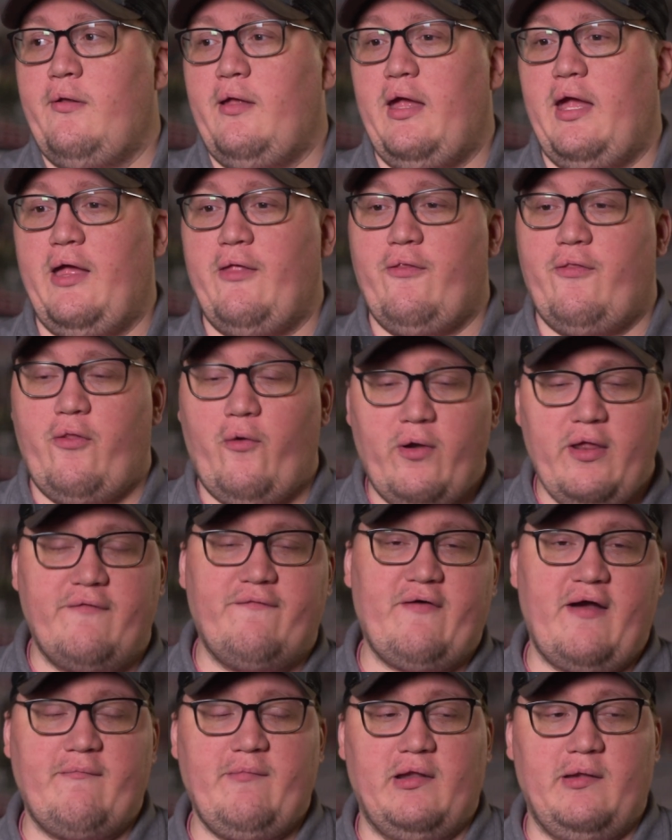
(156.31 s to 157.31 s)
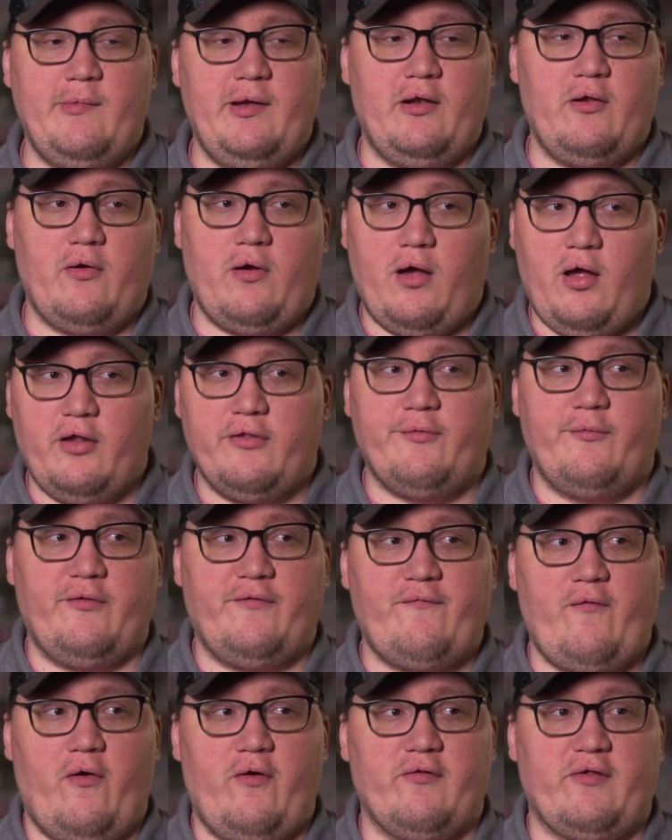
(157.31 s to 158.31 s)
And 35 millimeter, also as
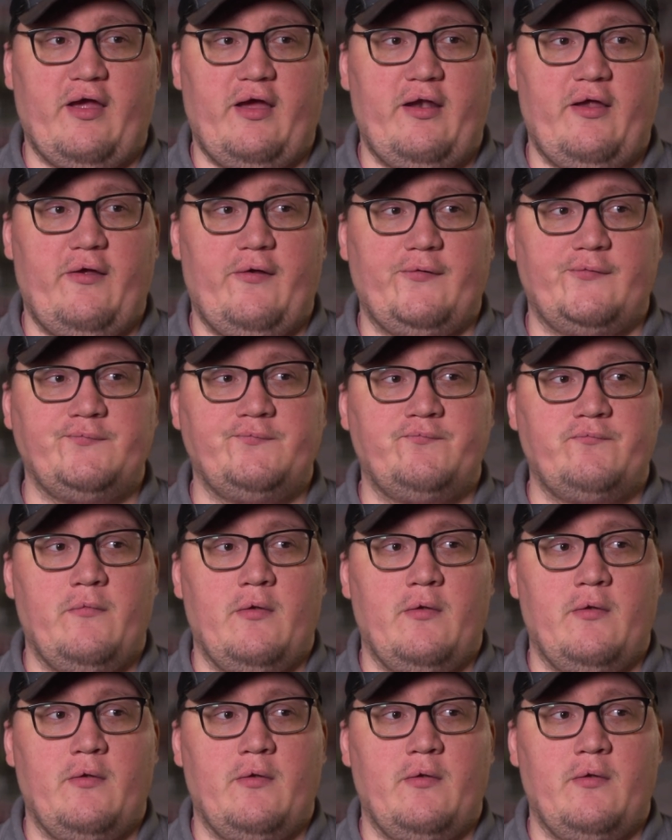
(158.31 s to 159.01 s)
far as I know,